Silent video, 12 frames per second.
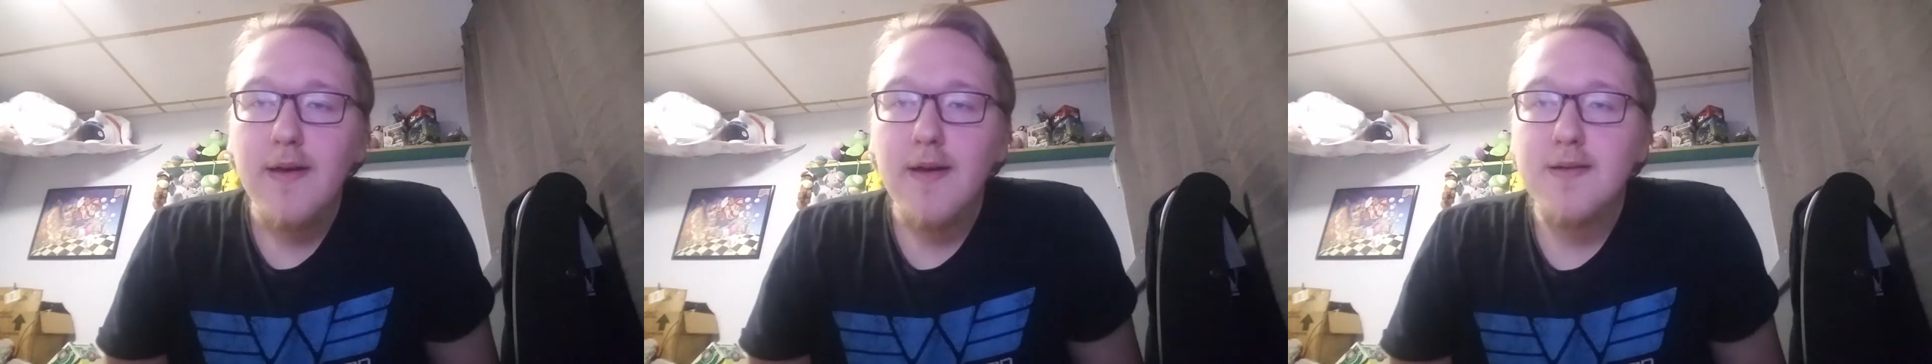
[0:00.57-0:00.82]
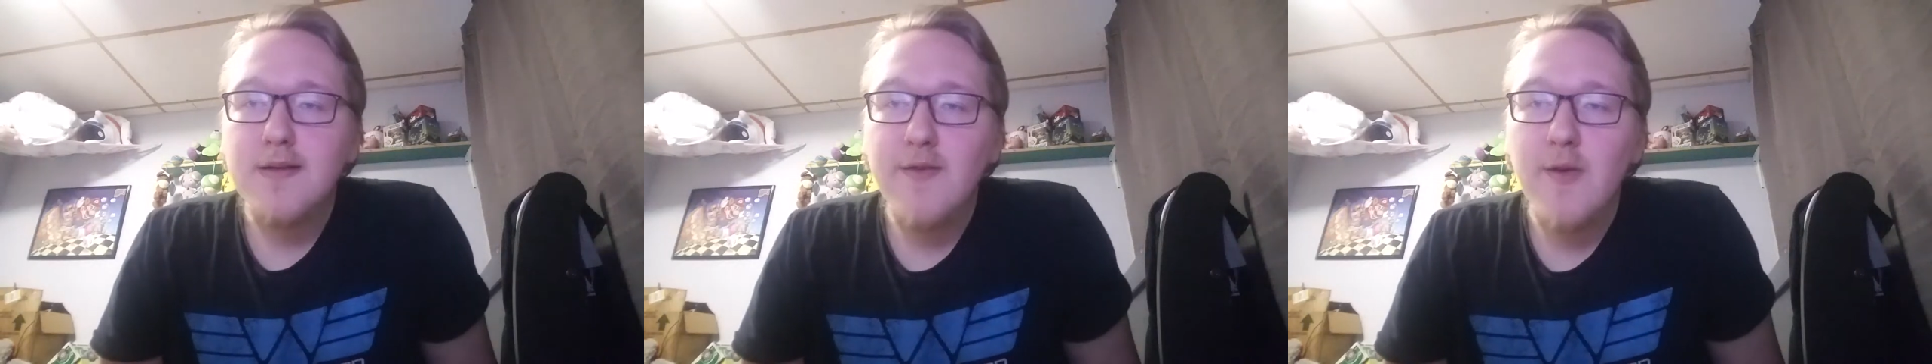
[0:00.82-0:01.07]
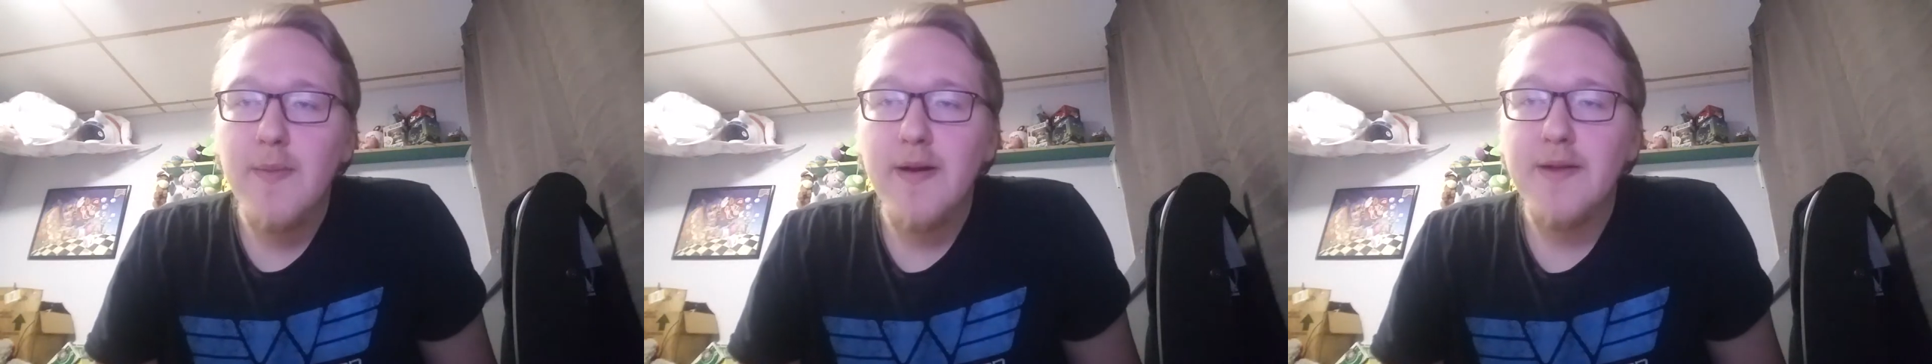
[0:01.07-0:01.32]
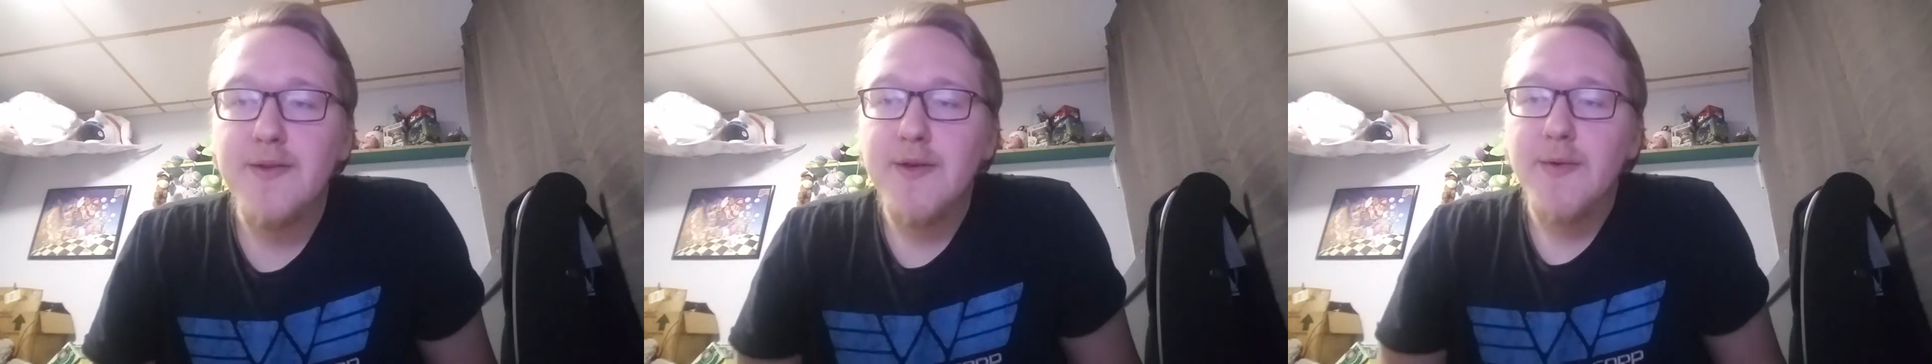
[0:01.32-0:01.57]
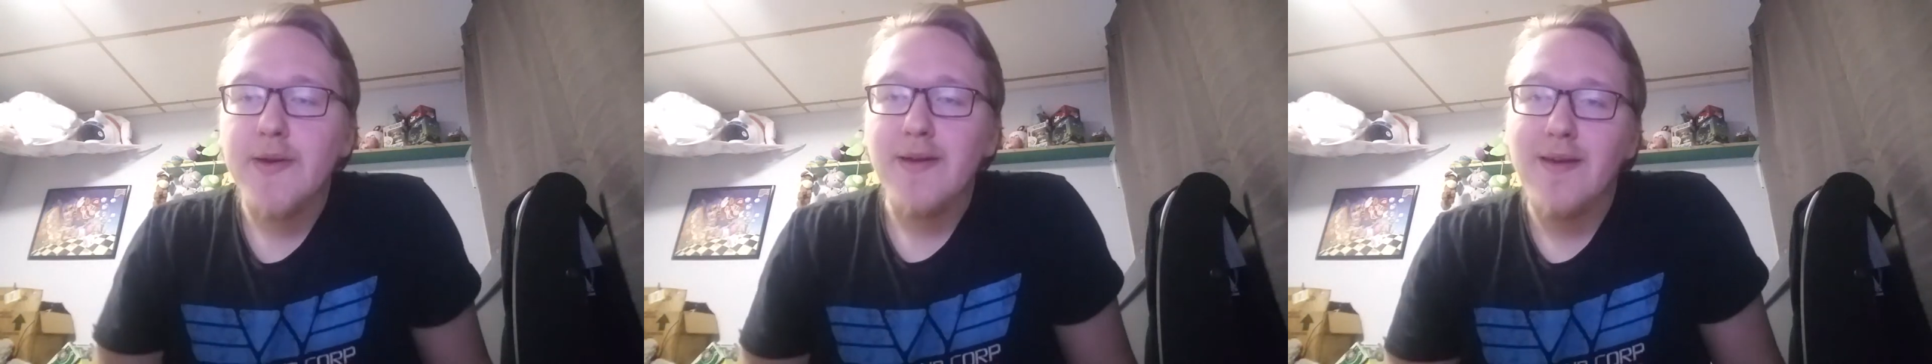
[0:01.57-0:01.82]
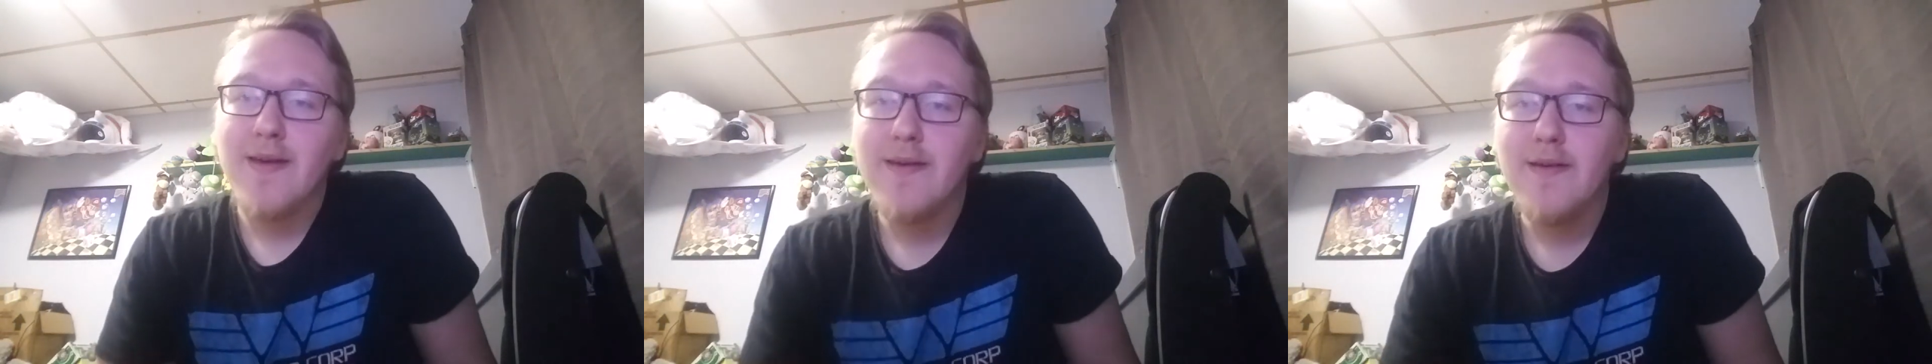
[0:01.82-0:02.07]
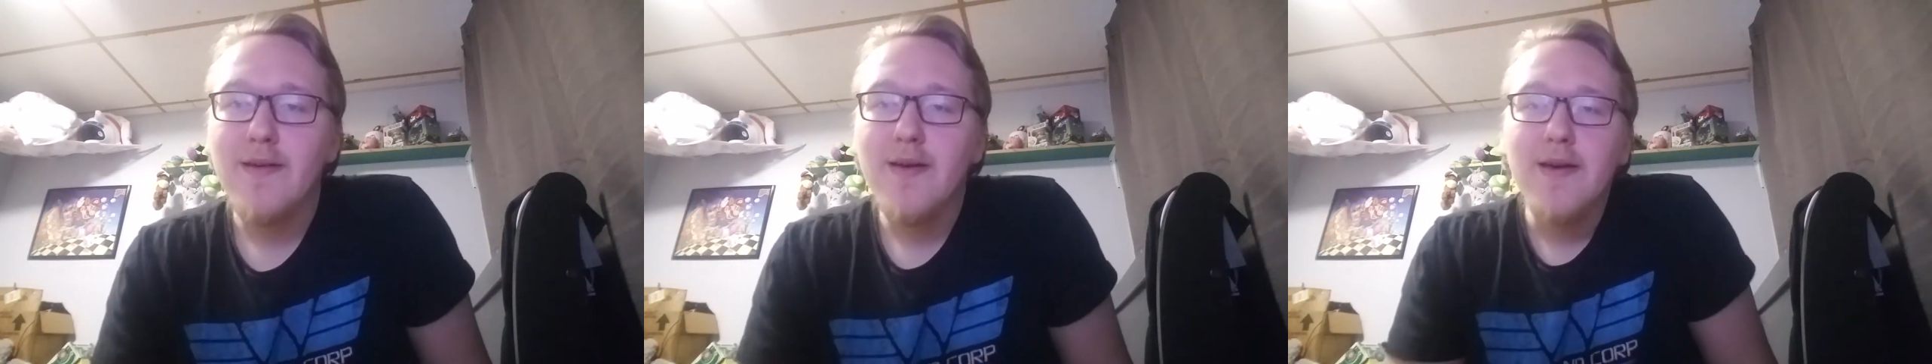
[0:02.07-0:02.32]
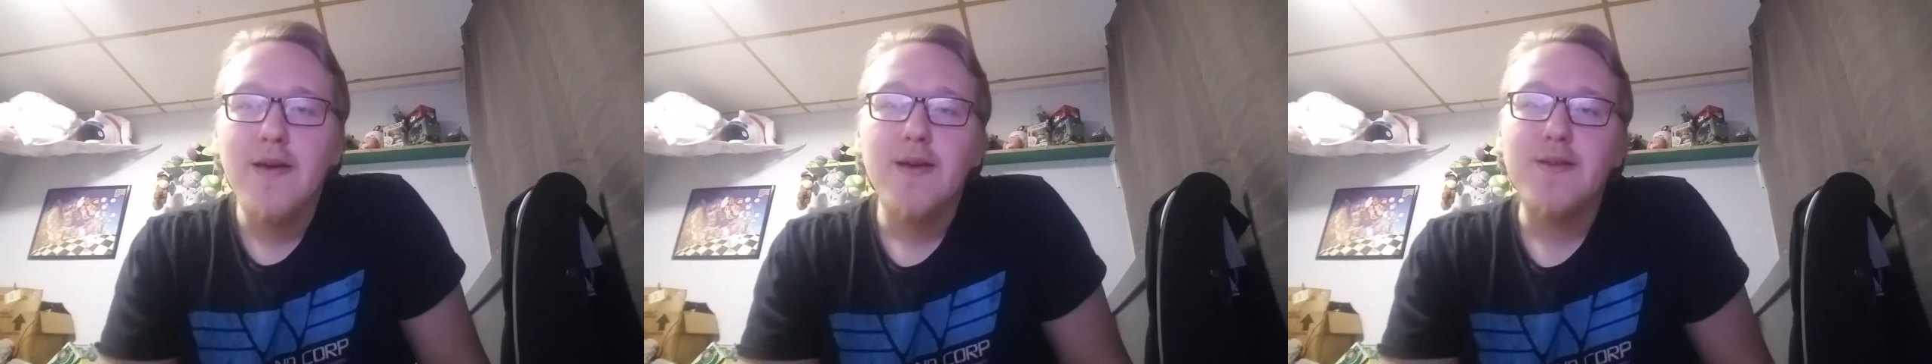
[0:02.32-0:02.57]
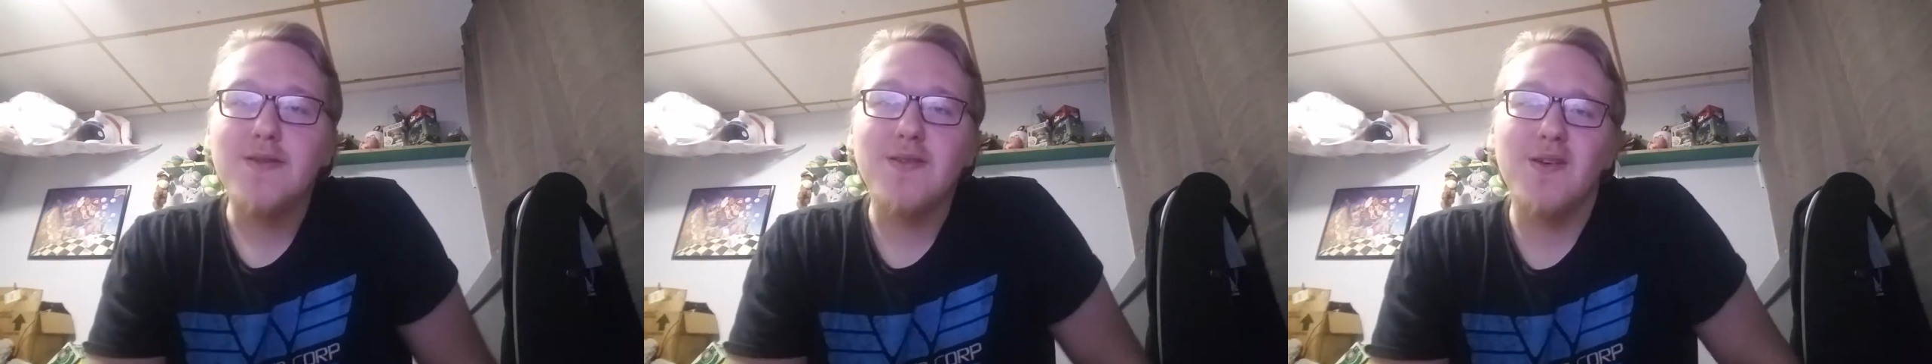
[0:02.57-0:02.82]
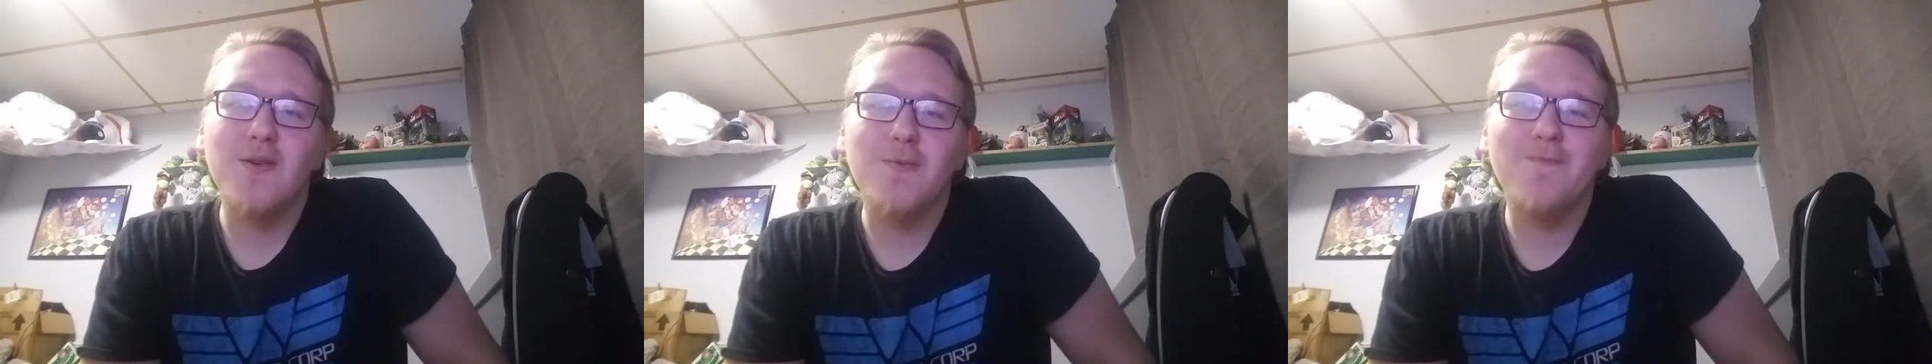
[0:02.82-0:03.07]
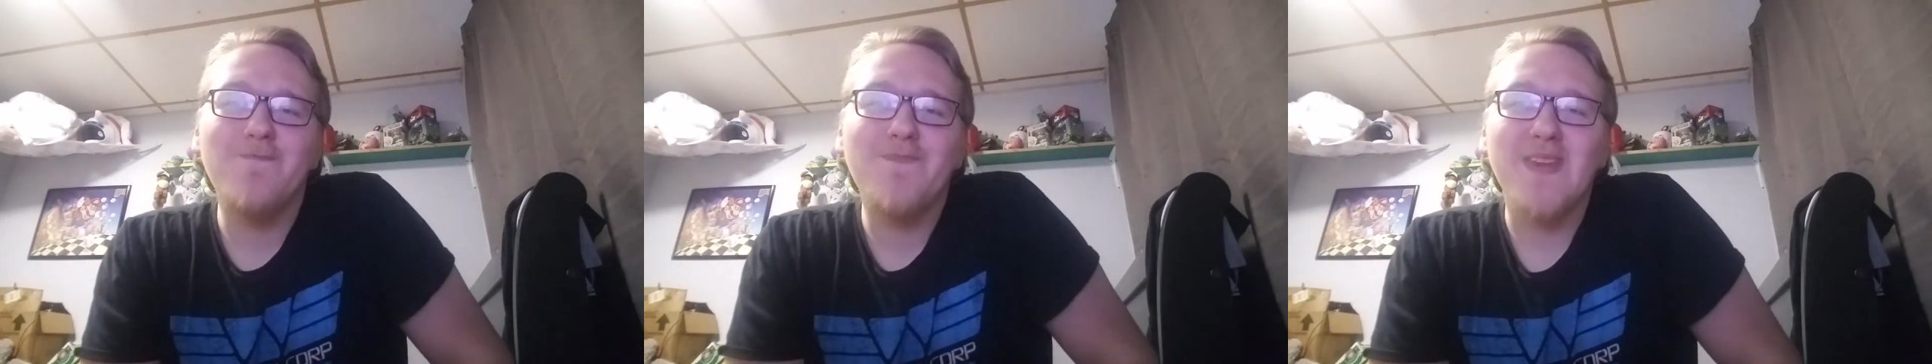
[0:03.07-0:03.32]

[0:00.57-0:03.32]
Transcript: How's everybody doing? So,